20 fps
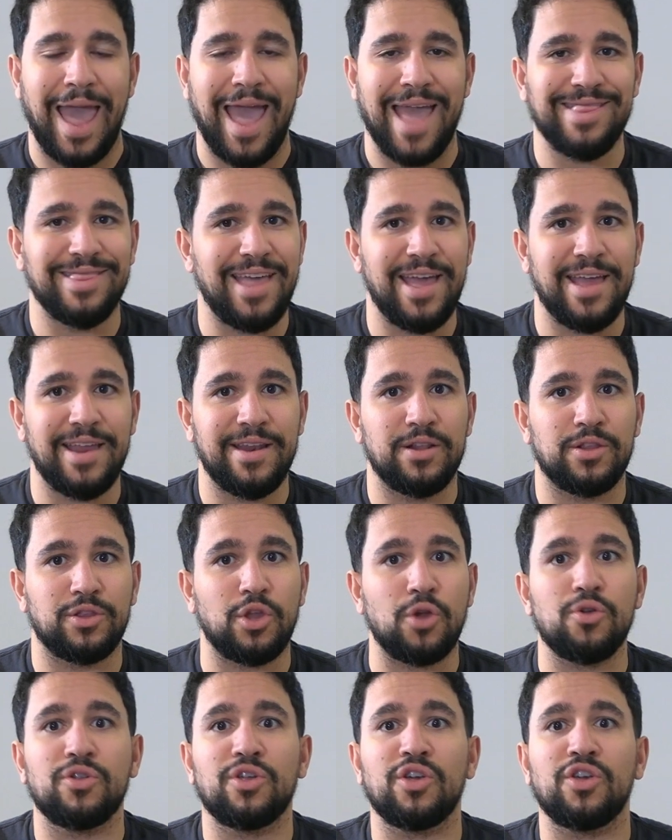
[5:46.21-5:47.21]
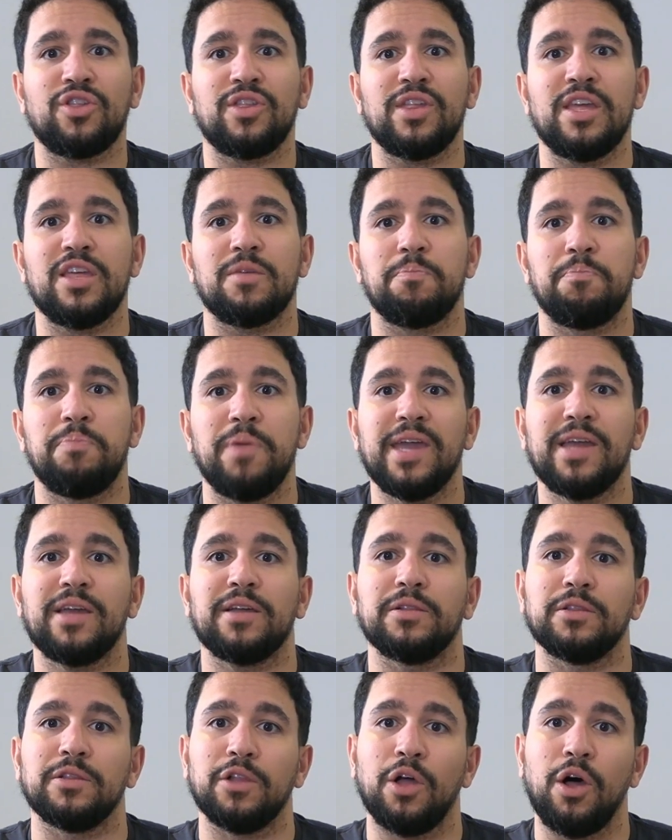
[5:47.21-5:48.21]
And then there's just these big
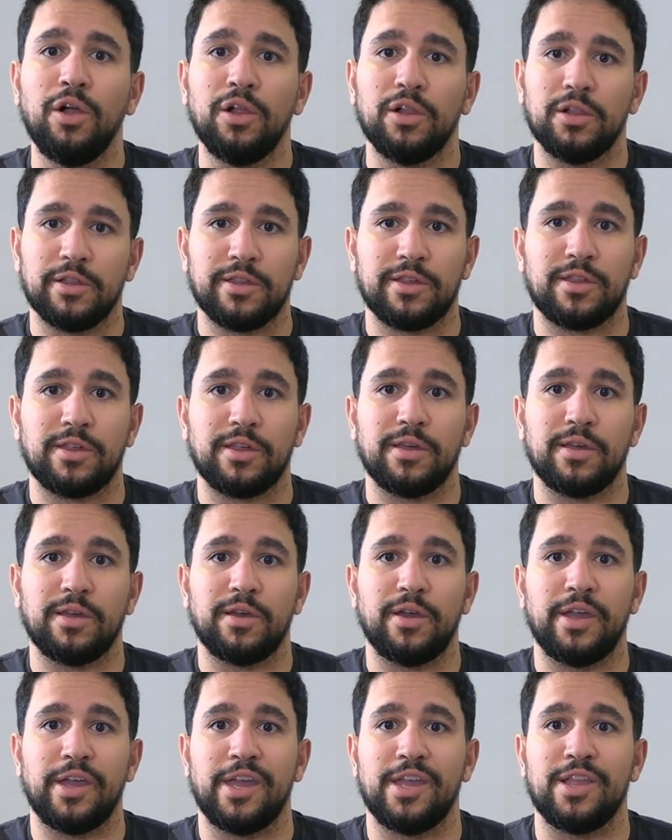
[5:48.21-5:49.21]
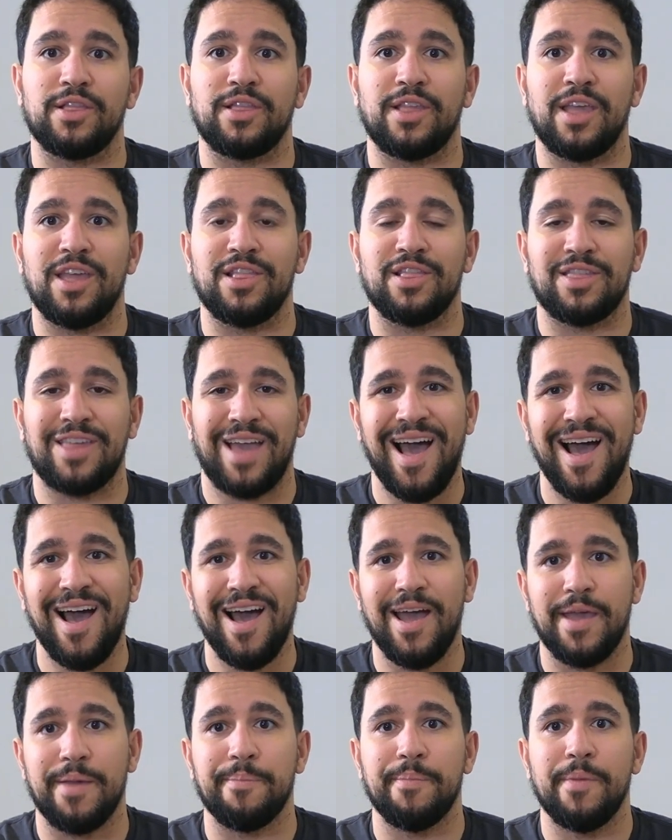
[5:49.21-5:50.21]
lulls in
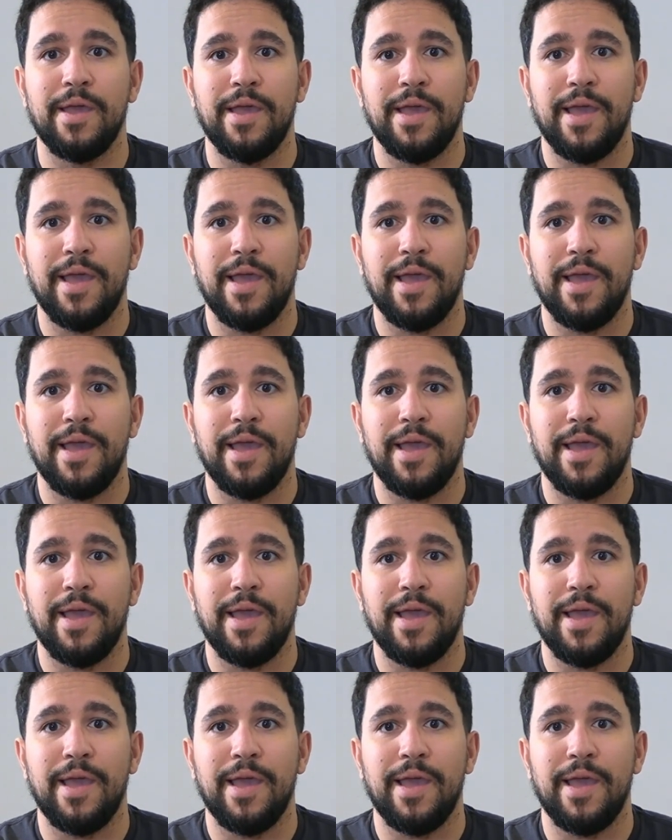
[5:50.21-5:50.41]
time.